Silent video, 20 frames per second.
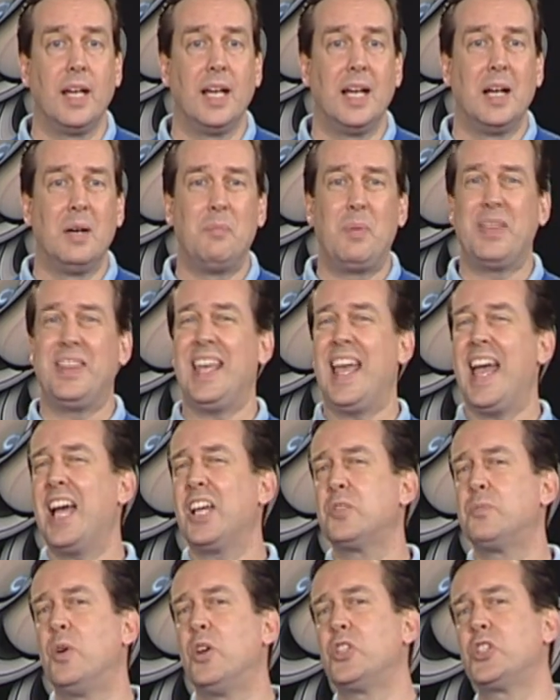but the
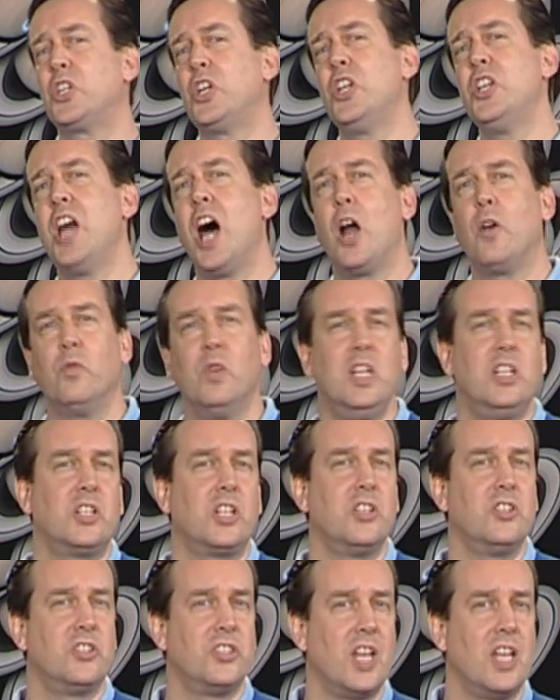experts could not reach
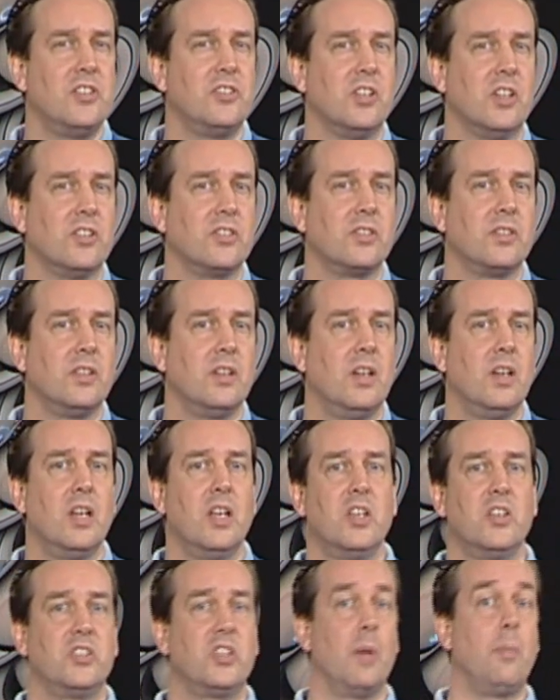consensus.
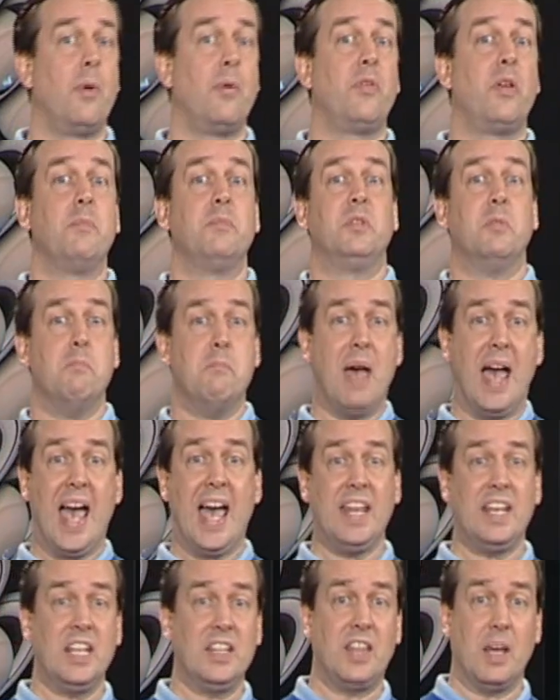Some of them
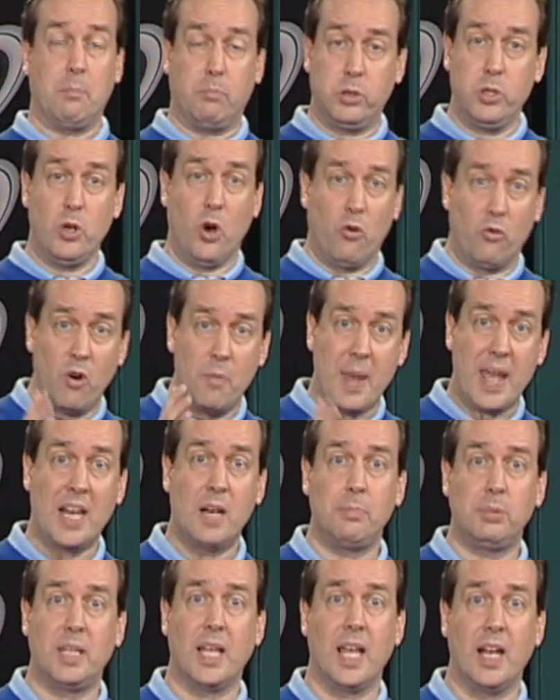demanded that Pluto remain a
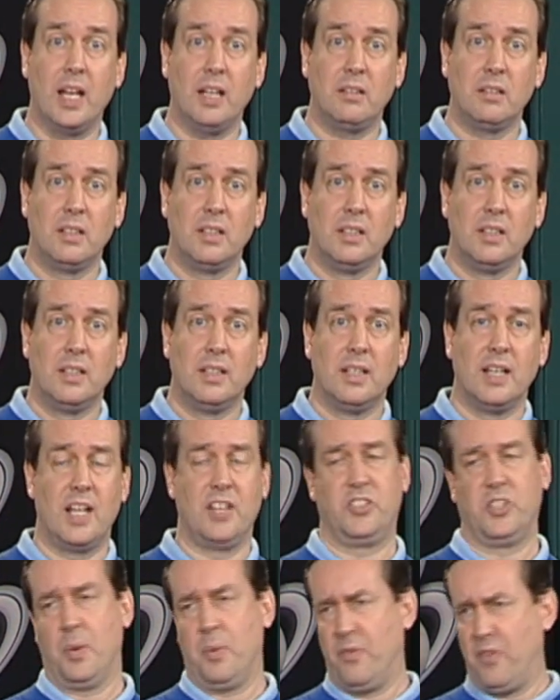planet, and
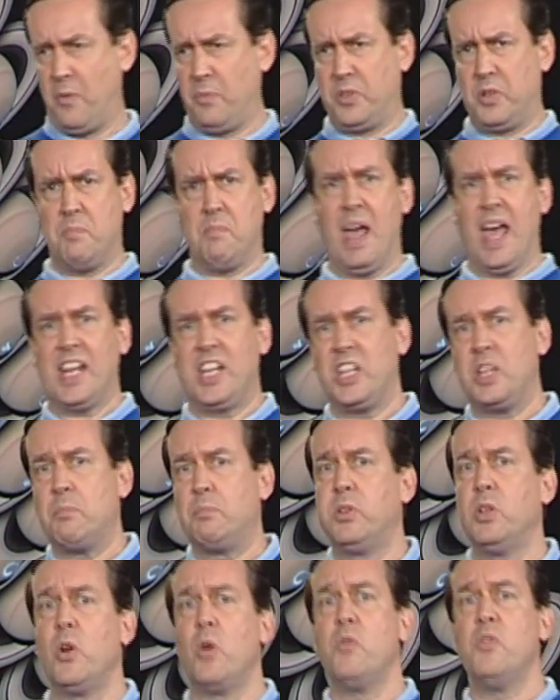some of them demanded that
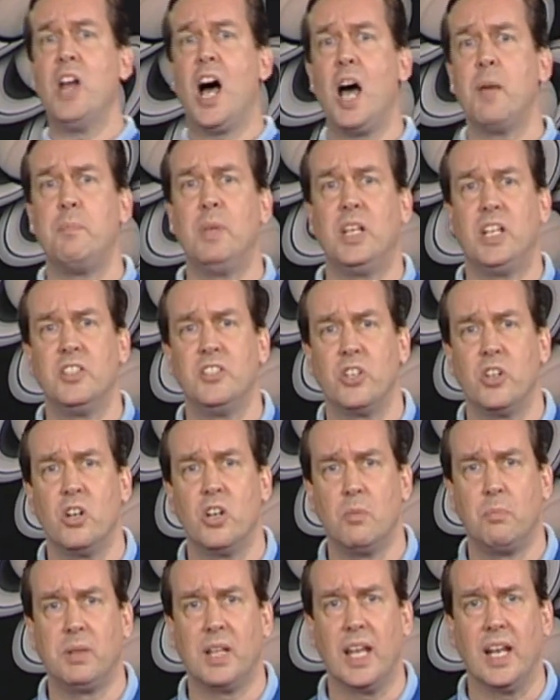Pluto not be considered a
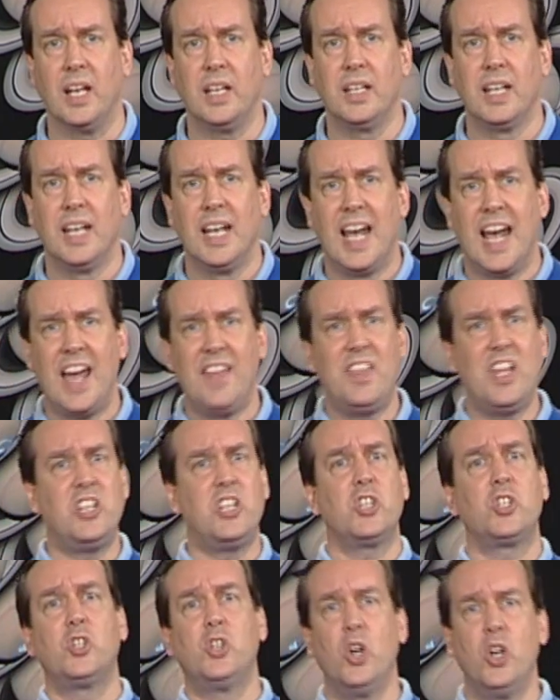planet, and they
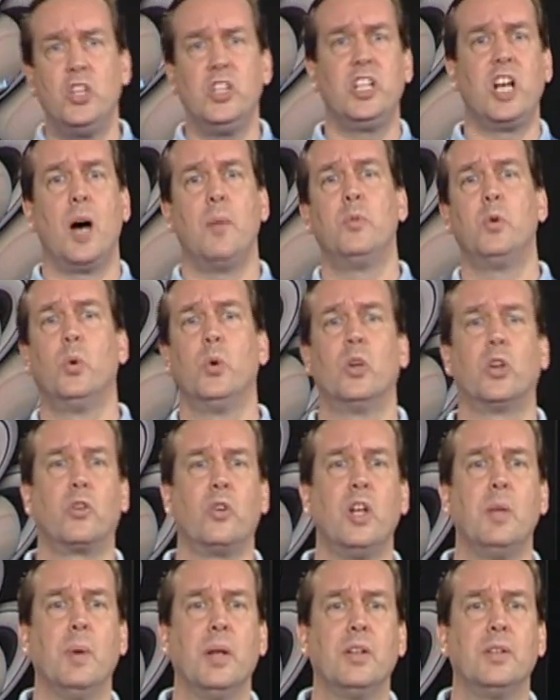just couldn't come to an
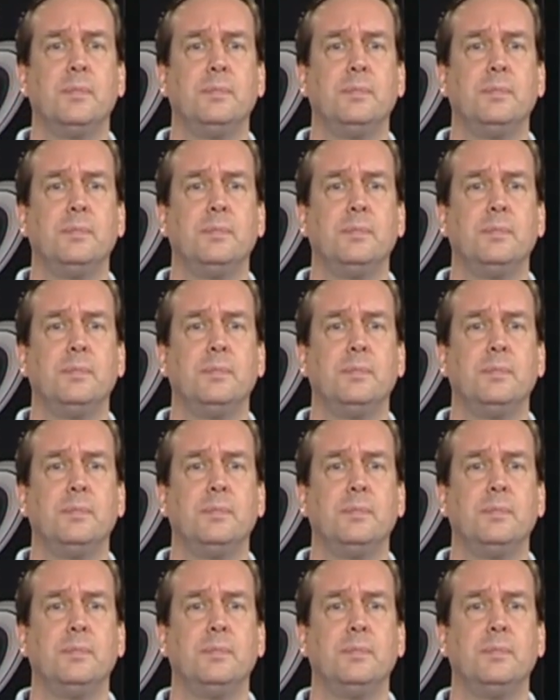agreement.